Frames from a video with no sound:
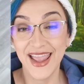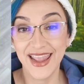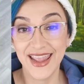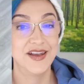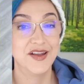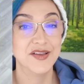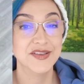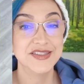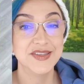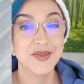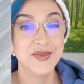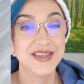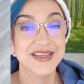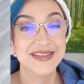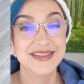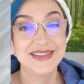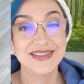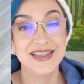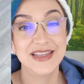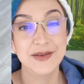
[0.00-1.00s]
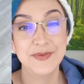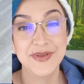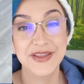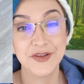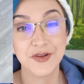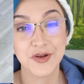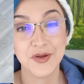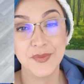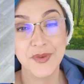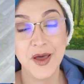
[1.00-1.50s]
And also this cinnamon
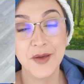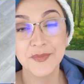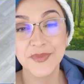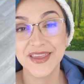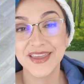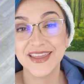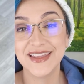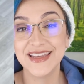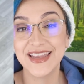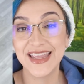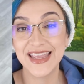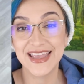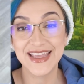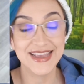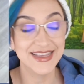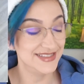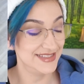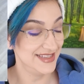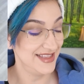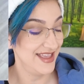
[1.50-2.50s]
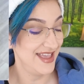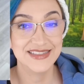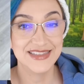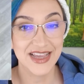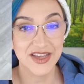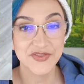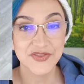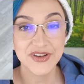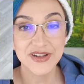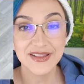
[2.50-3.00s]
girl pumpkin is
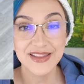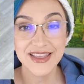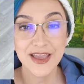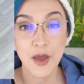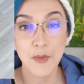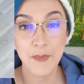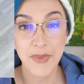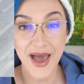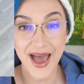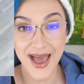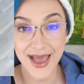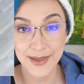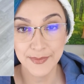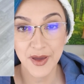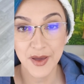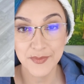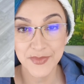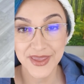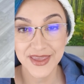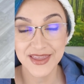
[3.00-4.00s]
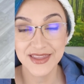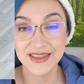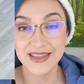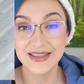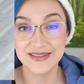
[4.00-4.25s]
definitely a pie pumpkin.